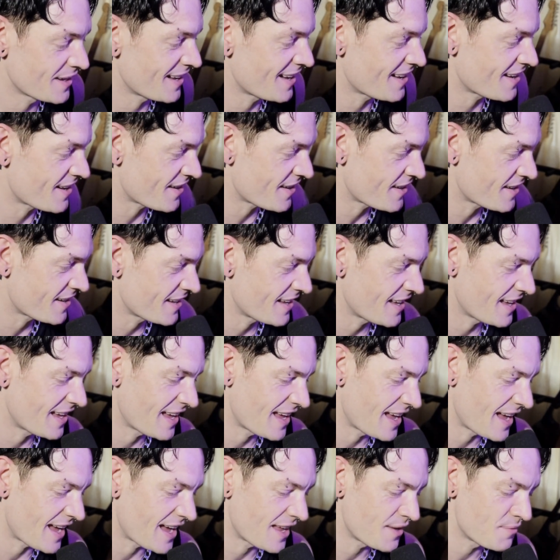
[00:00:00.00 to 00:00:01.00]

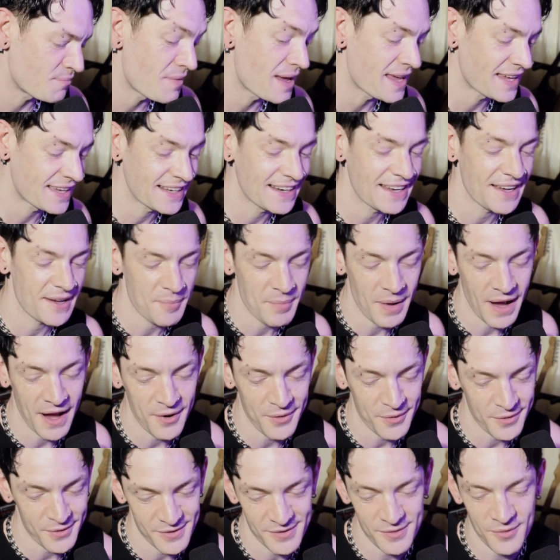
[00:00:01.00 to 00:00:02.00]
and making it
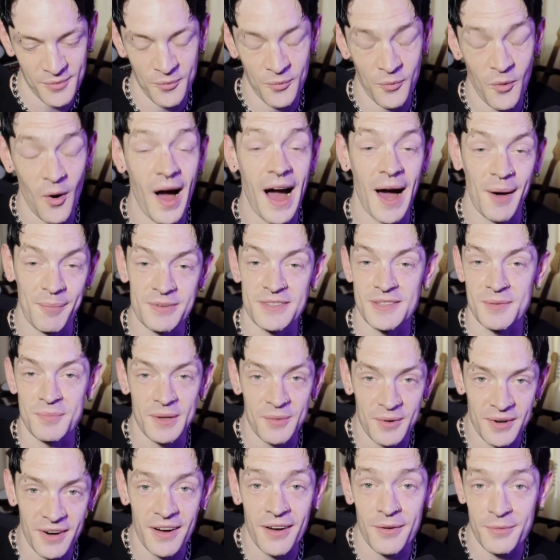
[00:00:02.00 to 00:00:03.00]
about what happened to me
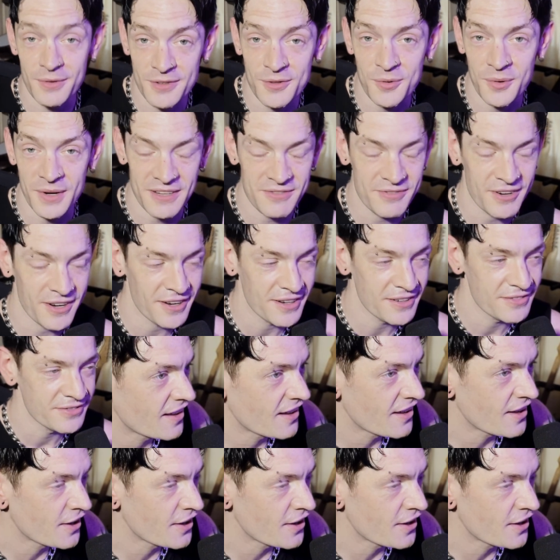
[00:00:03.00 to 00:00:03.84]
when I was 25.